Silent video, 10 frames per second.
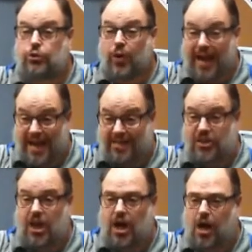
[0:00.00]
or
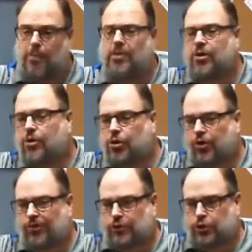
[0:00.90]
HAZCOM
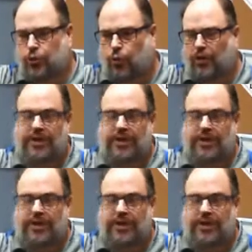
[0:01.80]
for short.